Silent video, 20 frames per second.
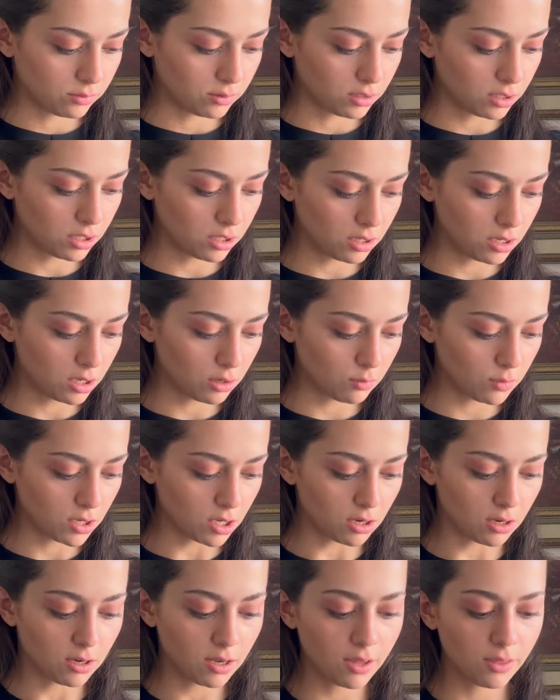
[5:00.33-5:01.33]
here we
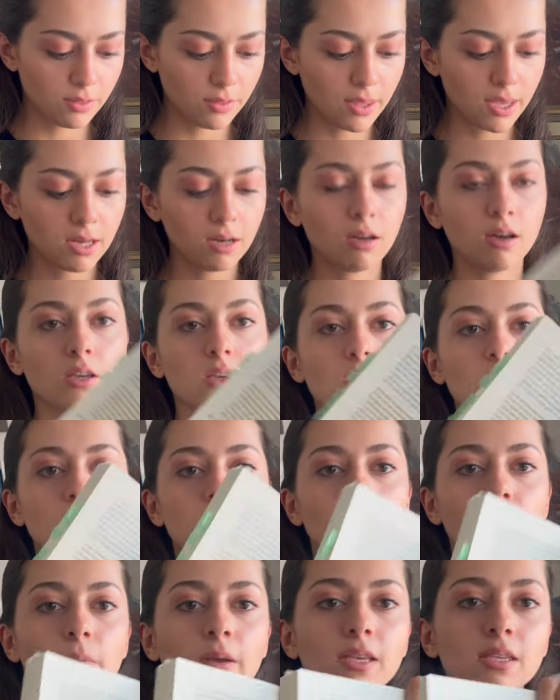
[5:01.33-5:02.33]
are. And then I
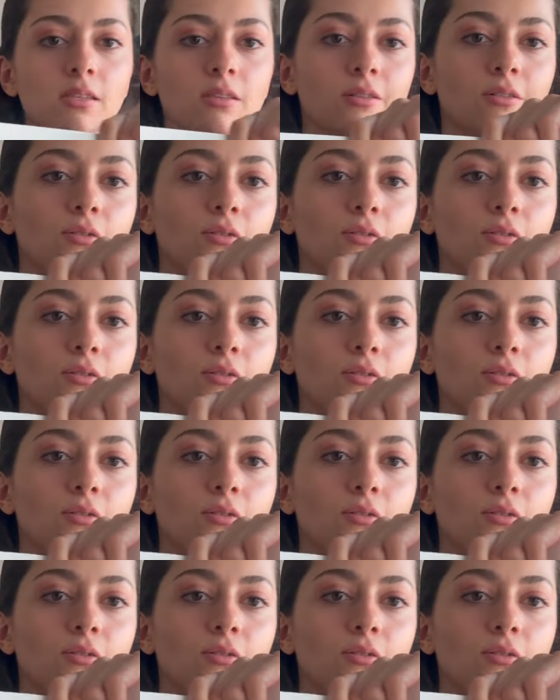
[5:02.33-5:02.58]
used pencil